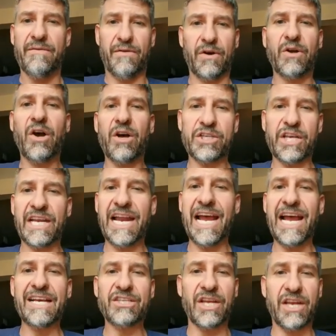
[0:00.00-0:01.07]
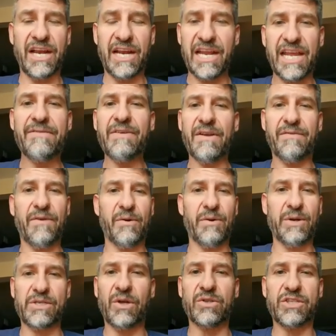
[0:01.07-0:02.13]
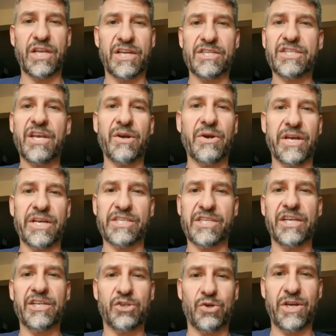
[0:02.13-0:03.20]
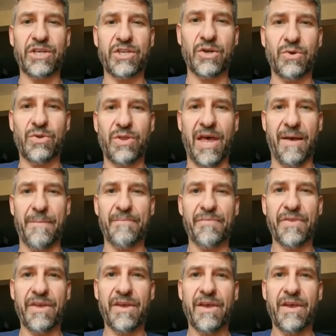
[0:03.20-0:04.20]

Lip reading: for causing an accident, even if it results in a serious injury to them.